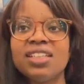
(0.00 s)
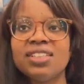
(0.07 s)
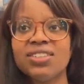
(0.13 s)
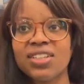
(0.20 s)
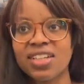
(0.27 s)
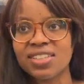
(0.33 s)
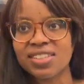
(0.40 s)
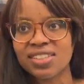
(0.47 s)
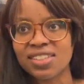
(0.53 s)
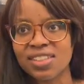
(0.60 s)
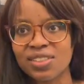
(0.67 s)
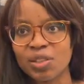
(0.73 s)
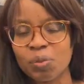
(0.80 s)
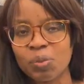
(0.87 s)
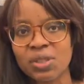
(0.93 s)
Jess
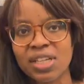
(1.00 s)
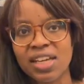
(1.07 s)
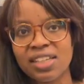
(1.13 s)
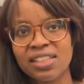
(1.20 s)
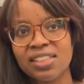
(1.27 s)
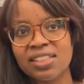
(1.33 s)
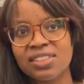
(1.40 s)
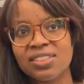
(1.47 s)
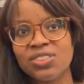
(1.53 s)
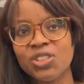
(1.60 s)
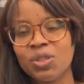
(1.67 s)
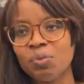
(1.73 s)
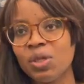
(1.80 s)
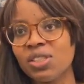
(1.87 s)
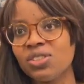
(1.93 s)
is our protagonist.
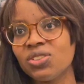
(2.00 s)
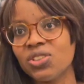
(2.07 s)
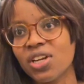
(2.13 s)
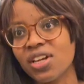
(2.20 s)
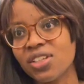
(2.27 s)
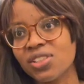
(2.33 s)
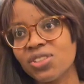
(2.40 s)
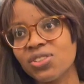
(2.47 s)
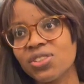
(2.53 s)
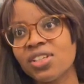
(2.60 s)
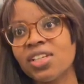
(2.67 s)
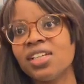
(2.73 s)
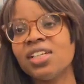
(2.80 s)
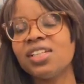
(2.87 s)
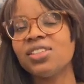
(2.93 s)
She meets Josh.
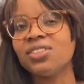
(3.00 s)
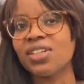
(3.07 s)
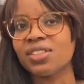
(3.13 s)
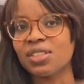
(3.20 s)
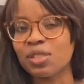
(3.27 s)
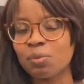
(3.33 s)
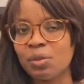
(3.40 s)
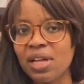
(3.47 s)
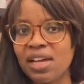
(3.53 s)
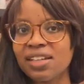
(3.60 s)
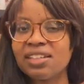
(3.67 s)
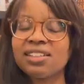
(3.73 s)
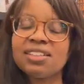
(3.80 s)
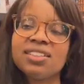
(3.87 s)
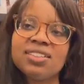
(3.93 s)
Jess is black.
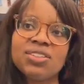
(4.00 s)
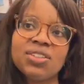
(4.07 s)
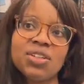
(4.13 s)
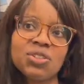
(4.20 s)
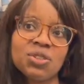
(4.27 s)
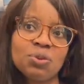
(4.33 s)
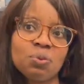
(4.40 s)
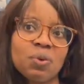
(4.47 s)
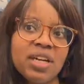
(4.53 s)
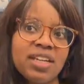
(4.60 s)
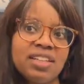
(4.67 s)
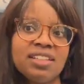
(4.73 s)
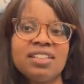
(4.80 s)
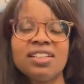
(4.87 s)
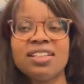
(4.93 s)
Josh is
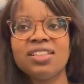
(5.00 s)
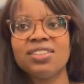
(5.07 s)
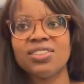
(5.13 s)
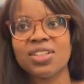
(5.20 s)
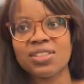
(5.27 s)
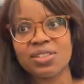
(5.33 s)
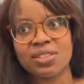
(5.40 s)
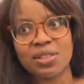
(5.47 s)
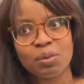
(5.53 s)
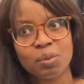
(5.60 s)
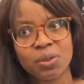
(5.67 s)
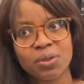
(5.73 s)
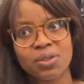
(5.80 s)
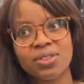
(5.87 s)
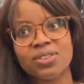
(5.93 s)
white. Josh is
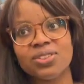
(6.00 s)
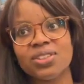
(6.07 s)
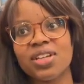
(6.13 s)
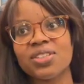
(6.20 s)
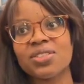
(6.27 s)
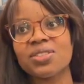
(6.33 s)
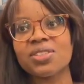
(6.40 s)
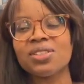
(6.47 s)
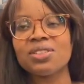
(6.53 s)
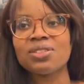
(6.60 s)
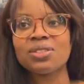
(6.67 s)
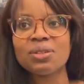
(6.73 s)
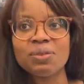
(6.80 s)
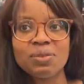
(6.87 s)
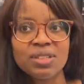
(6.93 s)
liberal. Josh is
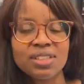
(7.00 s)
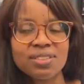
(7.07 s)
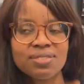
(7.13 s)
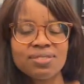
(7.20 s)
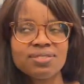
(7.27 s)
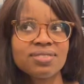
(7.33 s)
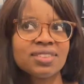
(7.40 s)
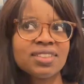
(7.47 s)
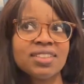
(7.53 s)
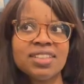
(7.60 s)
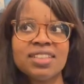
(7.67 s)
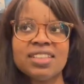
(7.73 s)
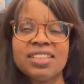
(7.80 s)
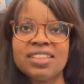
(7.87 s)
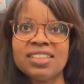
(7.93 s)
conservative.
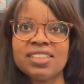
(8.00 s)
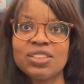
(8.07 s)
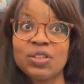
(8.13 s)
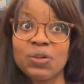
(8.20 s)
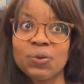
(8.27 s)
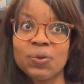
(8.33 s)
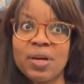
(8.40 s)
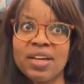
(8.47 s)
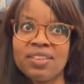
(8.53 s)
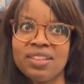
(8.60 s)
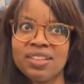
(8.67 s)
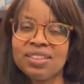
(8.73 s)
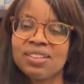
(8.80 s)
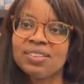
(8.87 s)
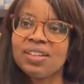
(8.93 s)
So I
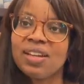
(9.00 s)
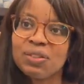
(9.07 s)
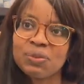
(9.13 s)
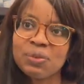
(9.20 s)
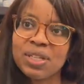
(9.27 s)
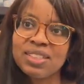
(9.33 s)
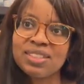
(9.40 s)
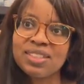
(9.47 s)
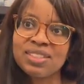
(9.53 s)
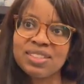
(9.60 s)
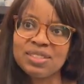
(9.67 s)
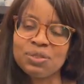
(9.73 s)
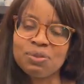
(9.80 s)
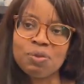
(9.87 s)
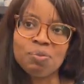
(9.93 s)
think in a lot of ways this
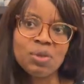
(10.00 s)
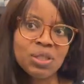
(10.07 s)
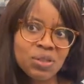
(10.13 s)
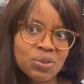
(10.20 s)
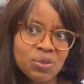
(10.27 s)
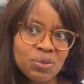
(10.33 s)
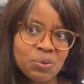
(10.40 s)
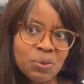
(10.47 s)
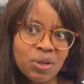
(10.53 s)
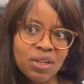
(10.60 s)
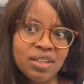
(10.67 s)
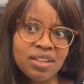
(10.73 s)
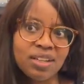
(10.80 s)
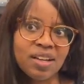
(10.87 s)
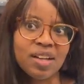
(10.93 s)
is a familiar story.